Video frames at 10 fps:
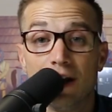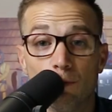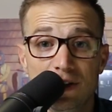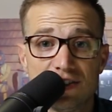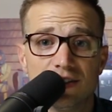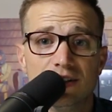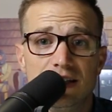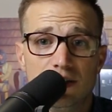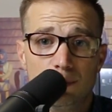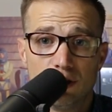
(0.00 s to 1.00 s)
Now,
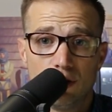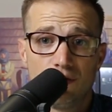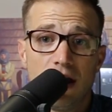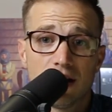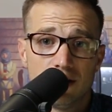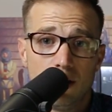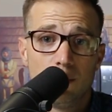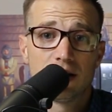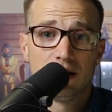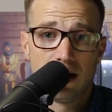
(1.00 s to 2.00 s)
recently, the Bureau of
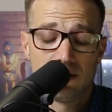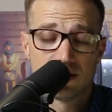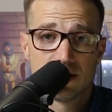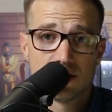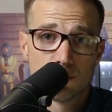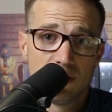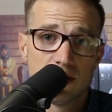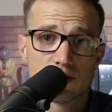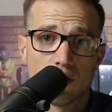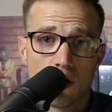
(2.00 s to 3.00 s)
Economic Analysis
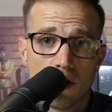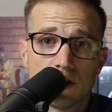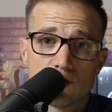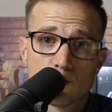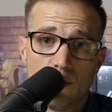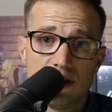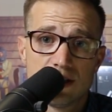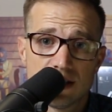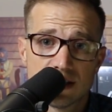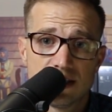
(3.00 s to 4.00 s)
released their August
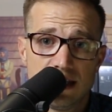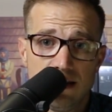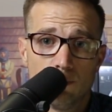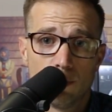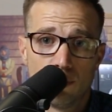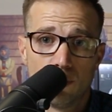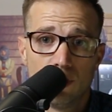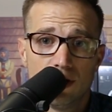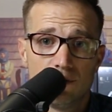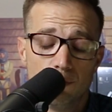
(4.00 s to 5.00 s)
2016
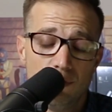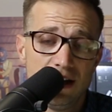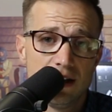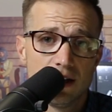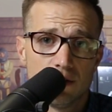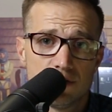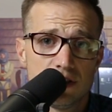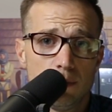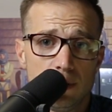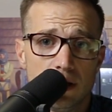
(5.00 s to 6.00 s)
report of the reading of
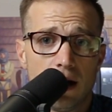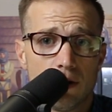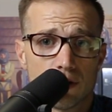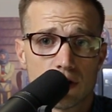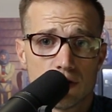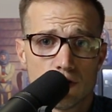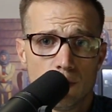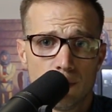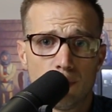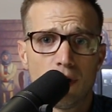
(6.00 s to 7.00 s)
CPI, or the
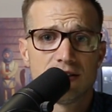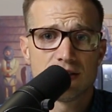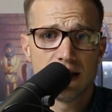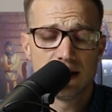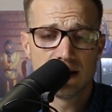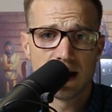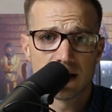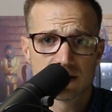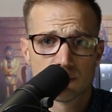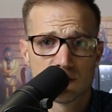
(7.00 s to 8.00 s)
Consumer Price
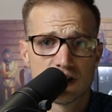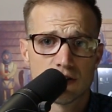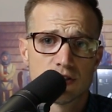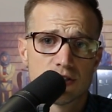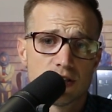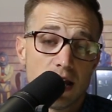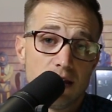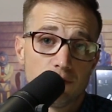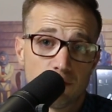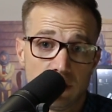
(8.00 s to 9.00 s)
Index, which tells us
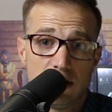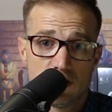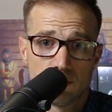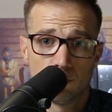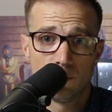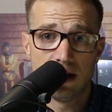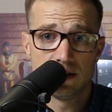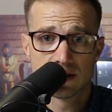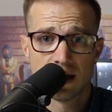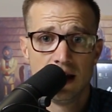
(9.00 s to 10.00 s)
inflation
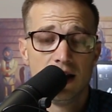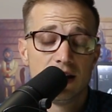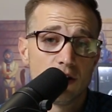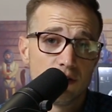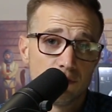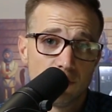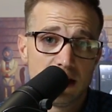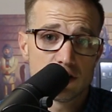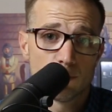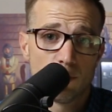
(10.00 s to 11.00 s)
rates. Now, the
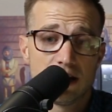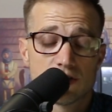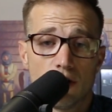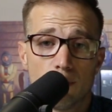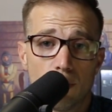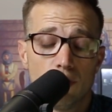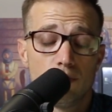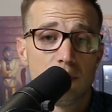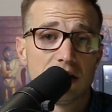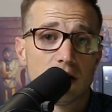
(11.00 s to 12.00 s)
inflation rates are
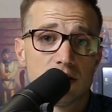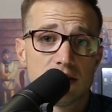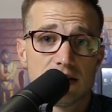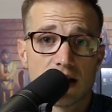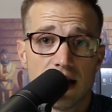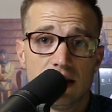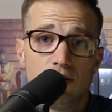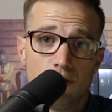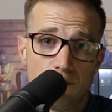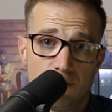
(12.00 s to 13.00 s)
important because they tie
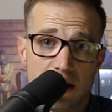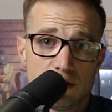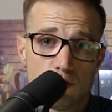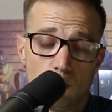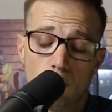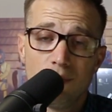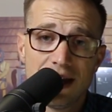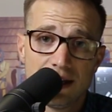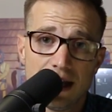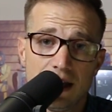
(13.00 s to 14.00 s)
into the Fed's dual
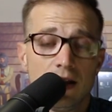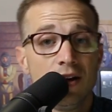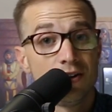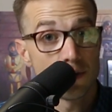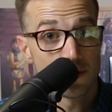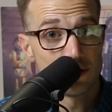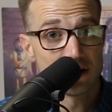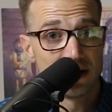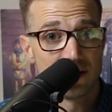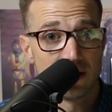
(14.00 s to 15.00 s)
mandate, not that
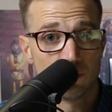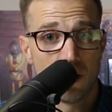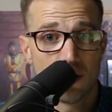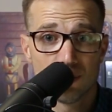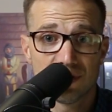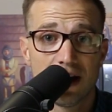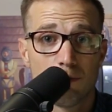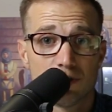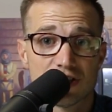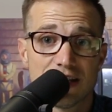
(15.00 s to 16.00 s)
there's anything wrong with
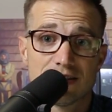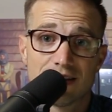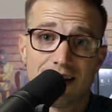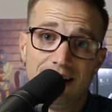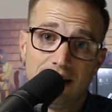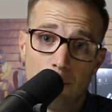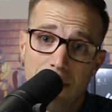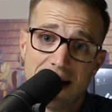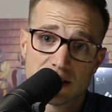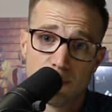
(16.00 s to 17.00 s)
that, which states that they need to
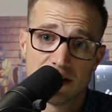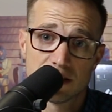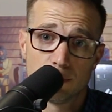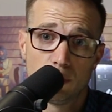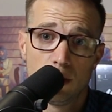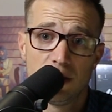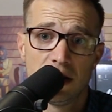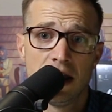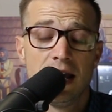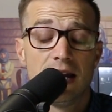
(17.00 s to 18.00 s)
maximize
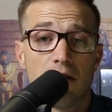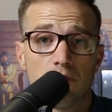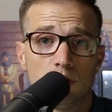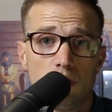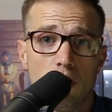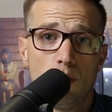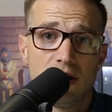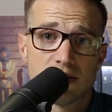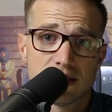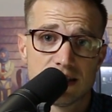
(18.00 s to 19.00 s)
employment and have a low
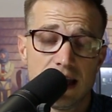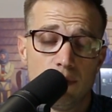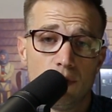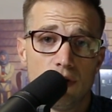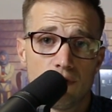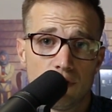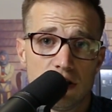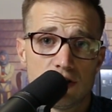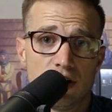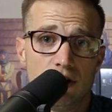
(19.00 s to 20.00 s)
and stable
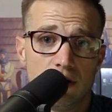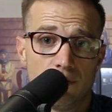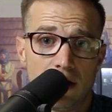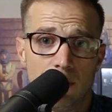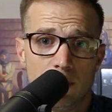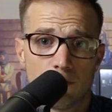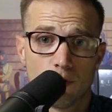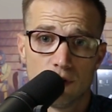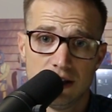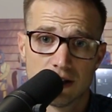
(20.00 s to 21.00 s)
inflationary environment
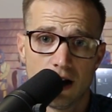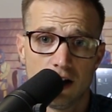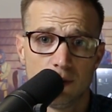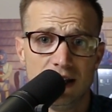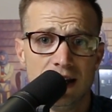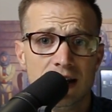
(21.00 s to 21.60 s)
for the economy.